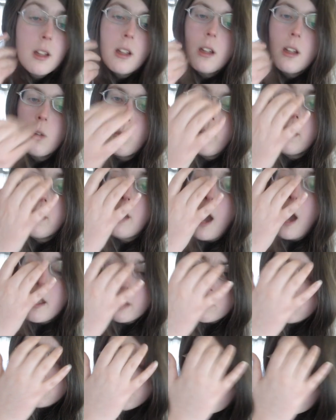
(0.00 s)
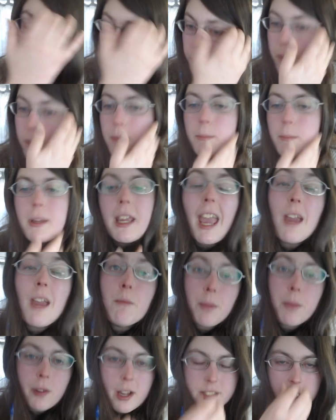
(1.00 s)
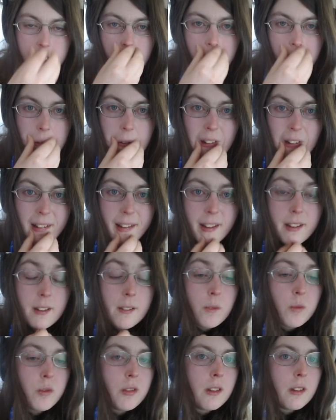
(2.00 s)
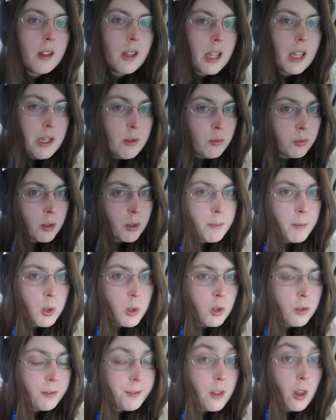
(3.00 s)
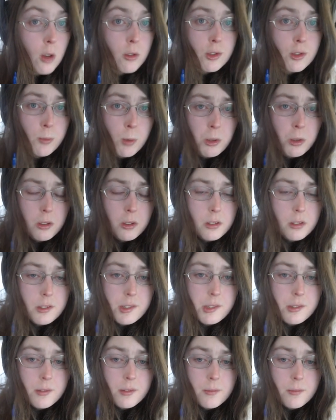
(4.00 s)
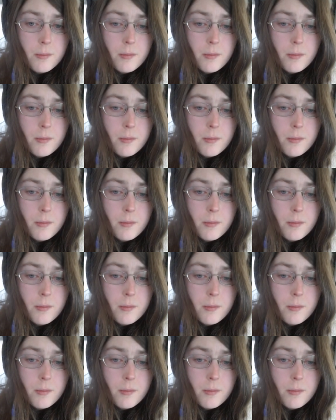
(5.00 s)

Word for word: When Donald Trump became president, he removed those rules.